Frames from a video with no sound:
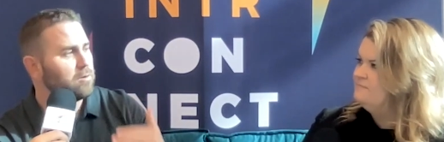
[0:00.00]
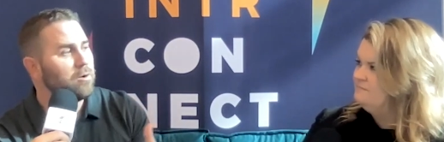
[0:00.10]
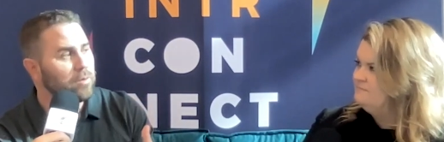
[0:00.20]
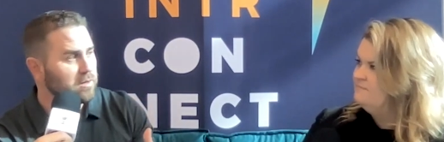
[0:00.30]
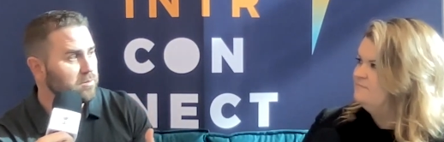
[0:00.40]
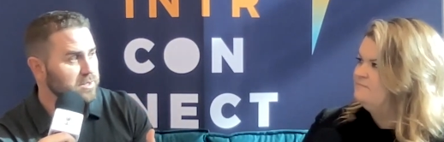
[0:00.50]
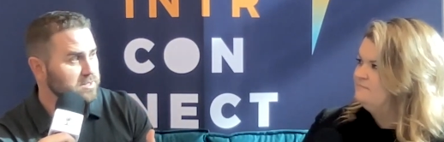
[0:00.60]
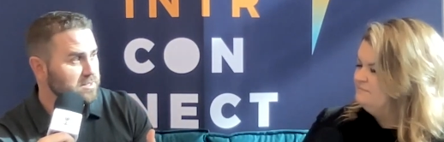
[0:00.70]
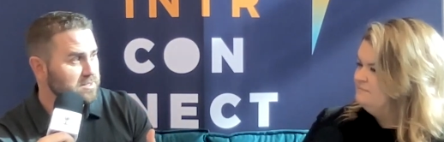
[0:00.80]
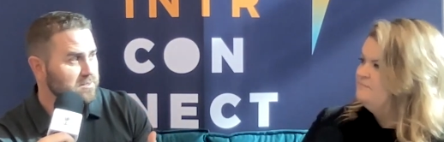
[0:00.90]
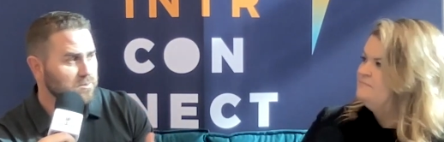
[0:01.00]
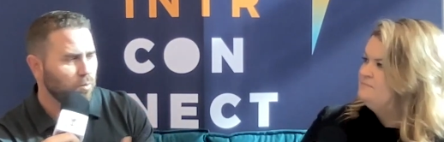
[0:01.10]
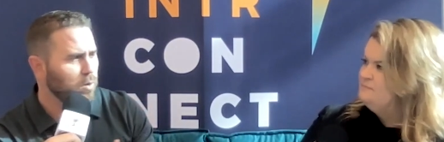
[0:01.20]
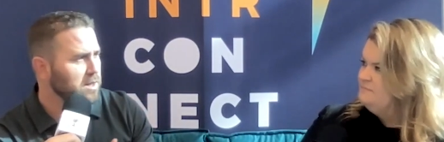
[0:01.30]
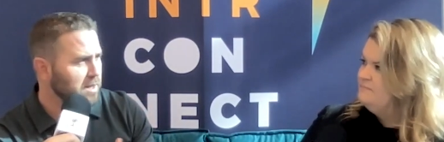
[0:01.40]
Speaker 1: growing their
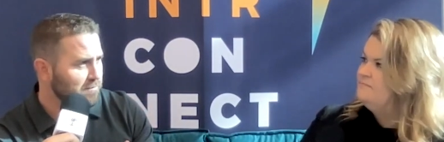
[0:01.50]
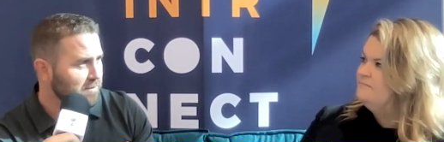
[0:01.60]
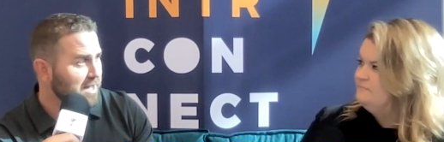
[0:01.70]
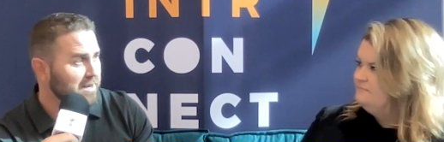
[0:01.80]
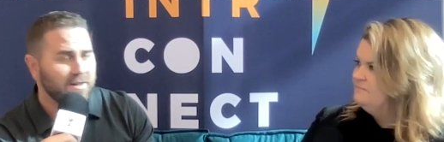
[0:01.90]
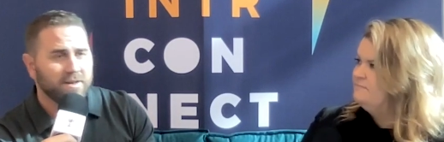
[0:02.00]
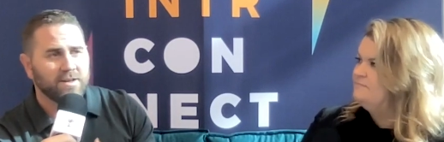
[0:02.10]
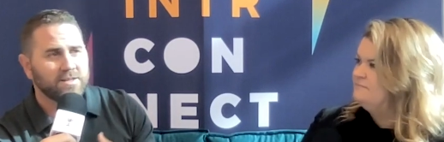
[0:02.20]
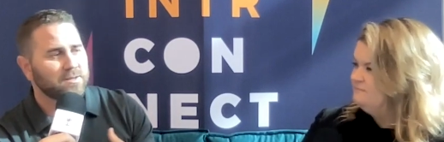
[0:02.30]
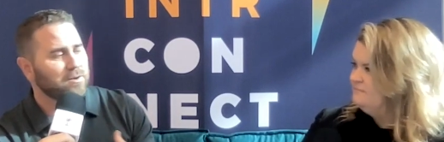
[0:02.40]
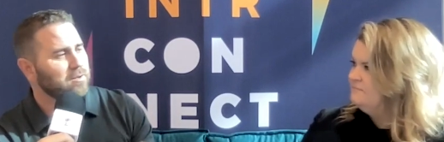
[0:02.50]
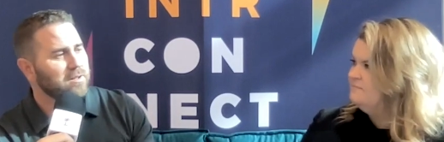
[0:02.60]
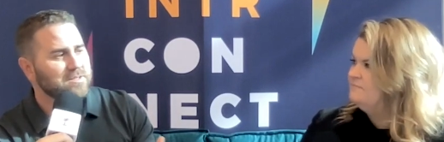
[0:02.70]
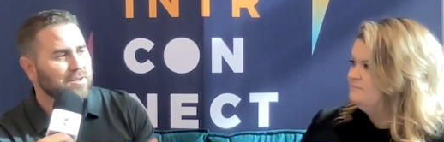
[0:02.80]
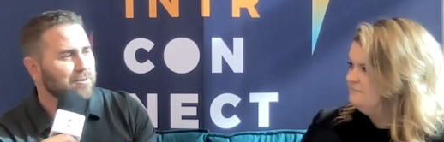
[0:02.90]
businesses. We love that. It's a
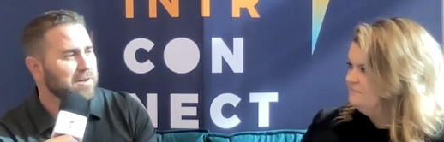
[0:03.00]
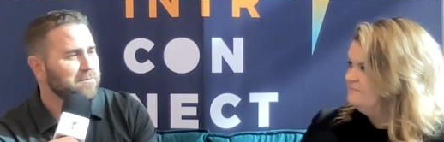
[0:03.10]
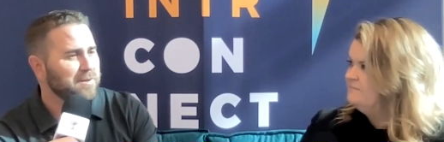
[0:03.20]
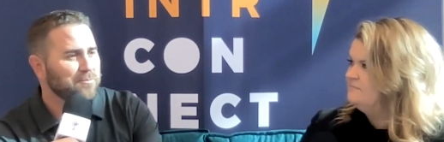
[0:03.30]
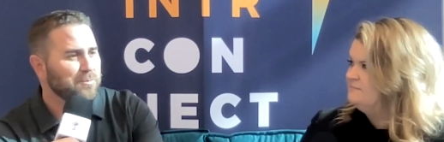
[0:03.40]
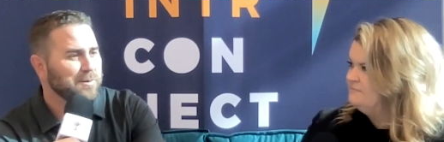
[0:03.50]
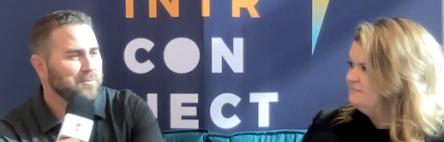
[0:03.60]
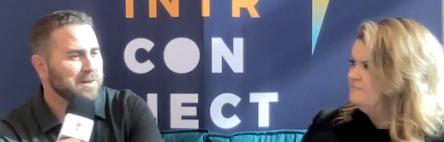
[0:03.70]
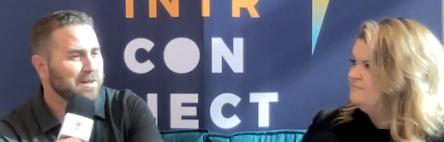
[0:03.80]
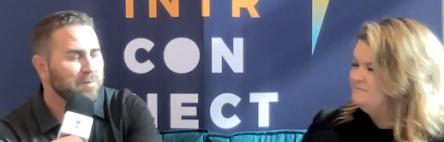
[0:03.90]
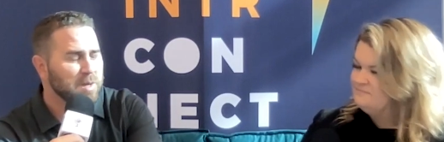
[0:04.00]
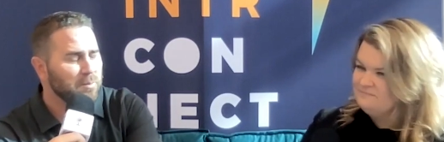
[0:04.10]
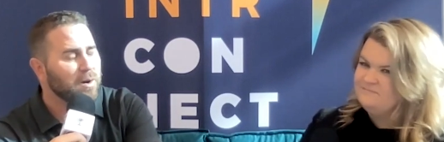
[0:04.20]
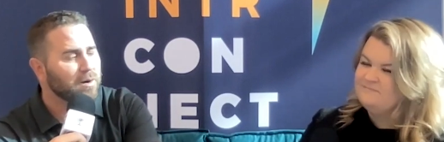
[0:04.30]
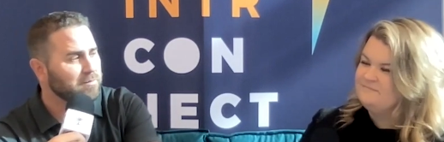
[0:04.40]
it's a great fit, and we we love
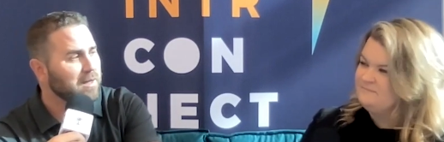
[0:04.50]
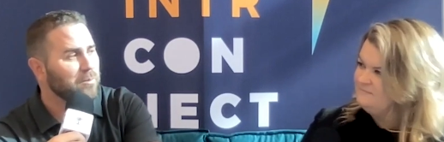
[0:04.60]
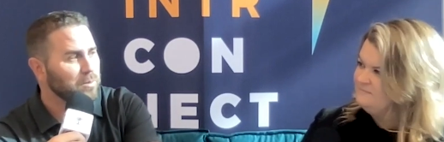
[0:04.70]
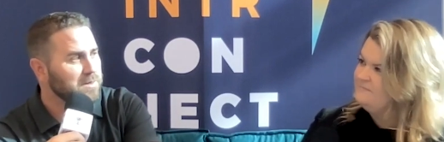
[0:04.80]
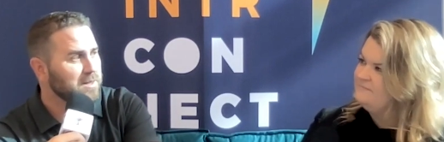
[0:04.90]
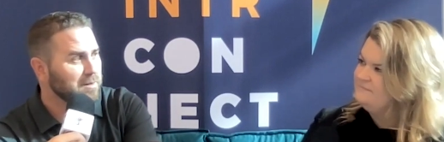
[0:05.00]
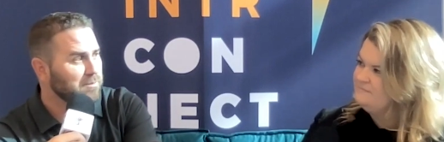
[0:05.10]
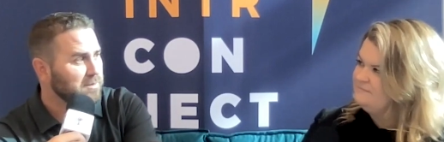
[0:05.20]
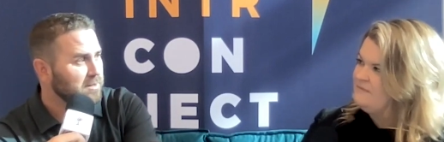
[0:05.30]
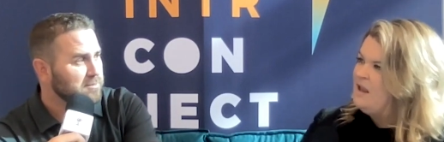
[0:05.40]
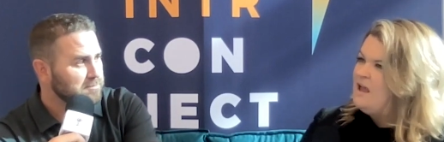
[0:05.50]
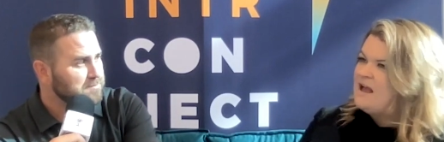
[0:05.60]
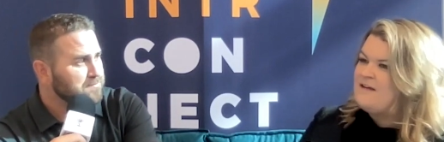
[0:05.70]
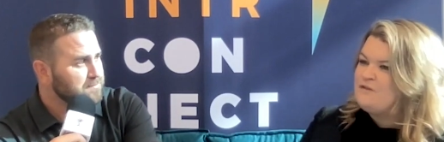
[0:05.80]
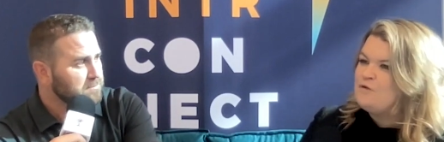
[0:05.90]
being part of that with them.
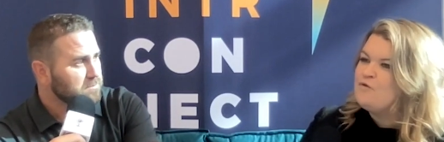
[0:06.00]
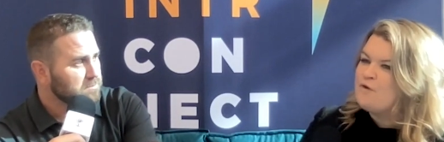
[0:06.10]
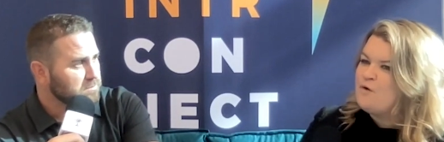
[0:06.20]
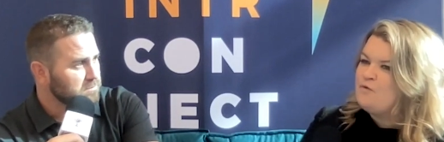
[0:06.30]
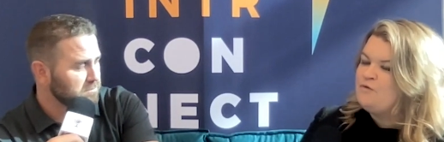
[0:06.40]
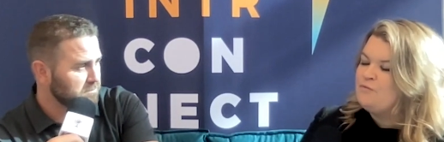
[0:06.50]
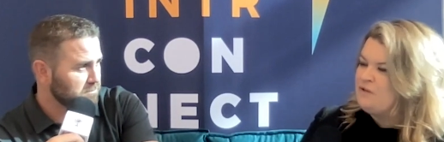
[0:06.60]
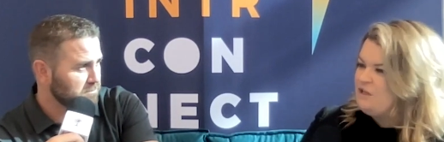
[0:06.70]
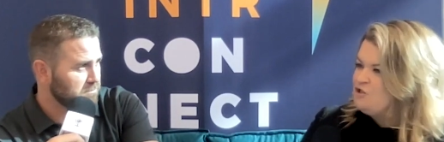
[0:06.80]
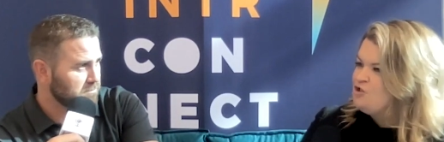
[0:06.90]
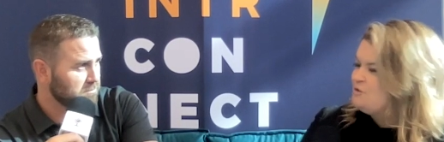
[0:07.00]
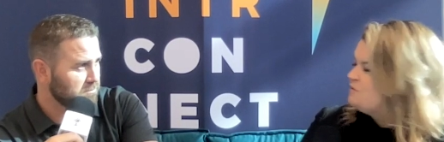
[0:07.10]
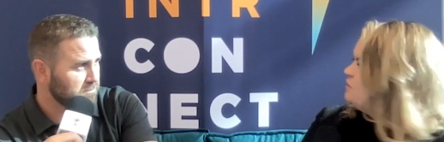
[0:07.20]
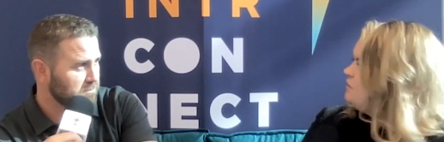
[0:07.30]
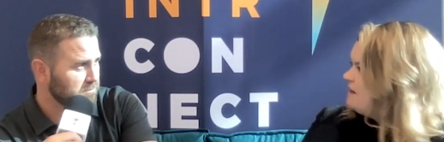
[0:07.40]
Speaker 2: Have you grown
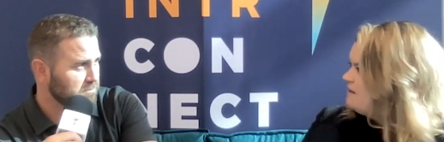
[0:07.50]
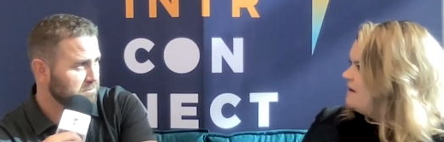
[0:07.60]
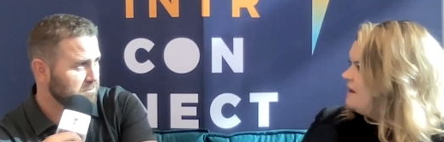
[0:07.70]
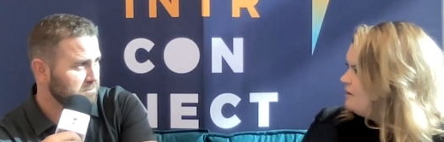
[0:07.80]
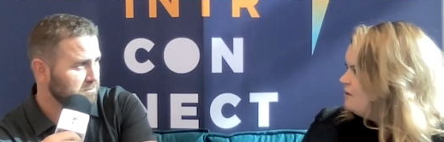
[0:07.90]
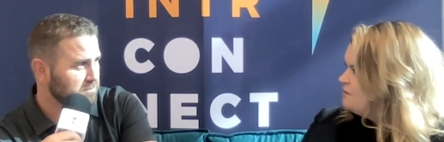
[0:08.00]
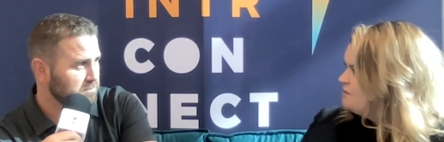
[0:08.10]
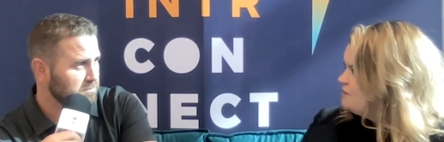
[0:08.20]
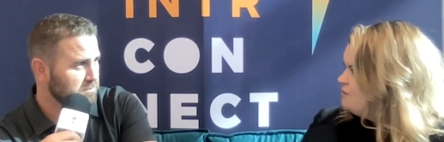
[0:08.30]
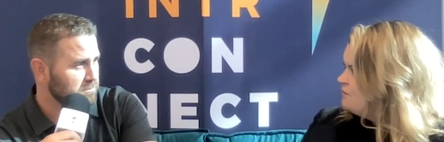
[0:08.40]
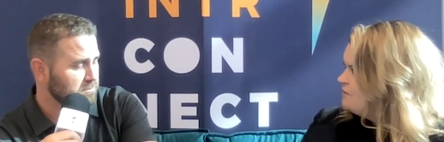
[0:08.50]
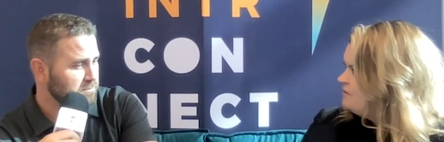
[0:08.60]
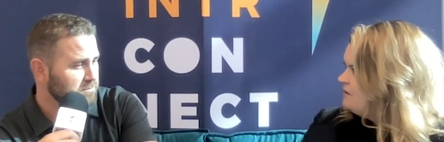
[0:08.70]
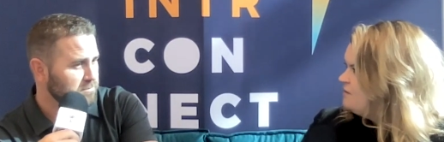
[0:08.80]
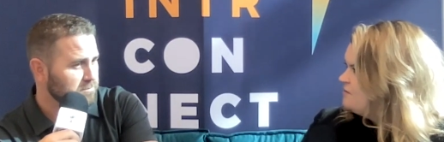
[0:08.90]
relationships with a lot of the carriers
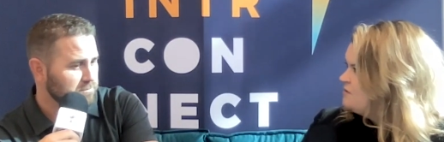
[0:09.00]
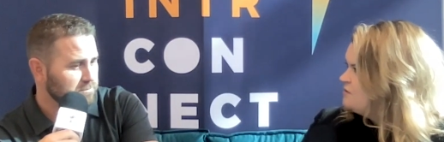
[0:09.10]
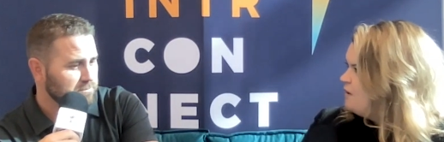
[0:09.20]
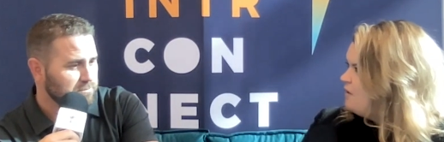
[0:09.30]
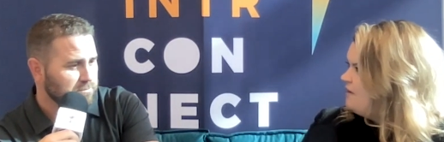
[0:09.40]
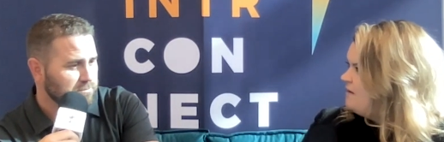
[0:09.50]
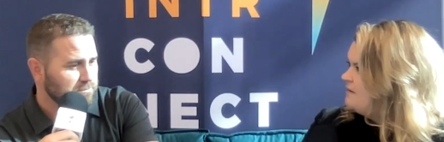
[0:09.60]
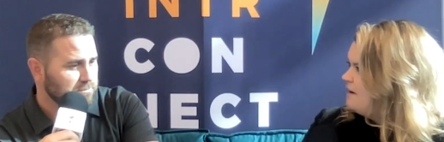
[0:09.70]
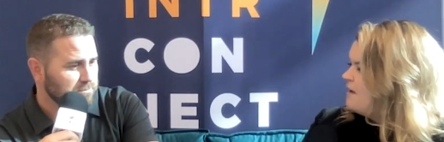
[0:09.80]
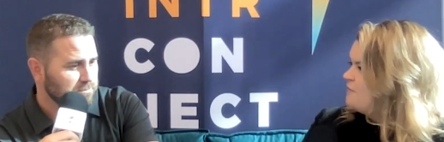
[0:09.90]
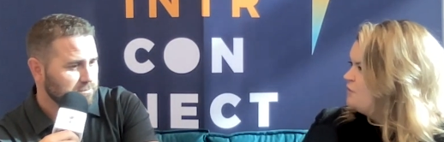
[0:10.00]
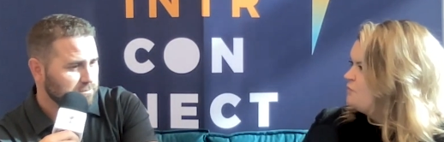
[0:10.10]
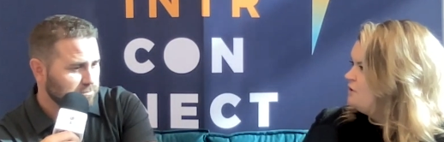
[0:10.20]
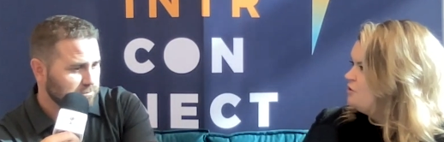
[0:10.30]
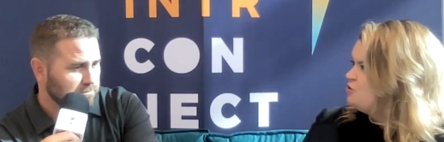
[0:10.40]
over the years as well? Then, like, have
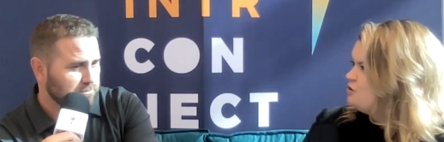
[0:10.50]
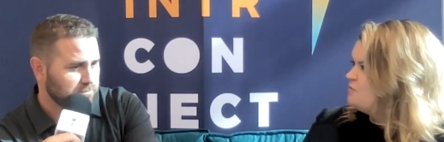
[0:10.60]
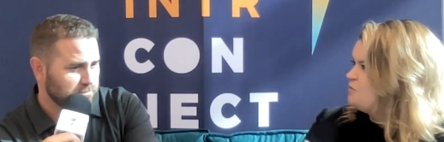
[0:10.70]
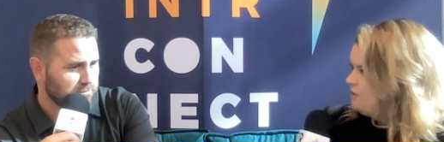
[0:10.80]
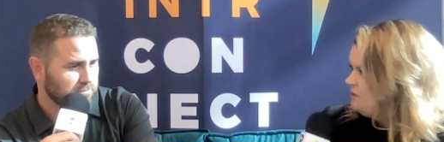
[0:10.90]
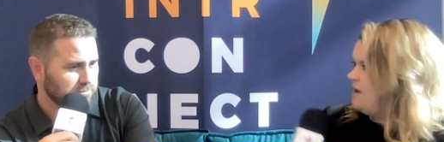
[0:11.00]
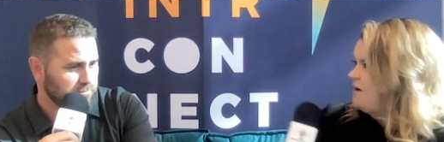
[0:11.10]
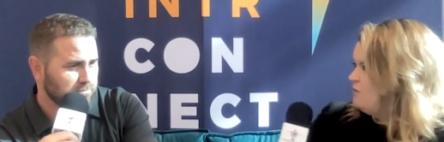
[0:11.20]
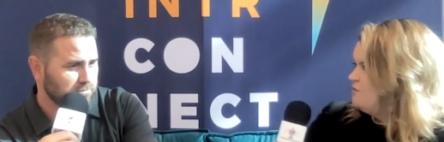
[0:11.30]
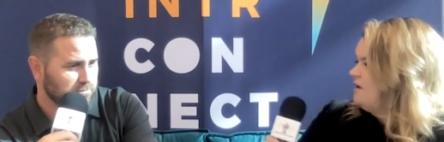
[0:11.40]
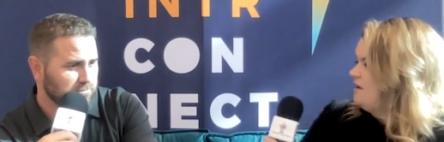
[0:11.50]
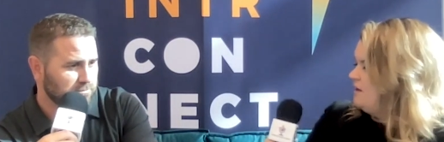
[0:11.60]
good relationships with the carriers and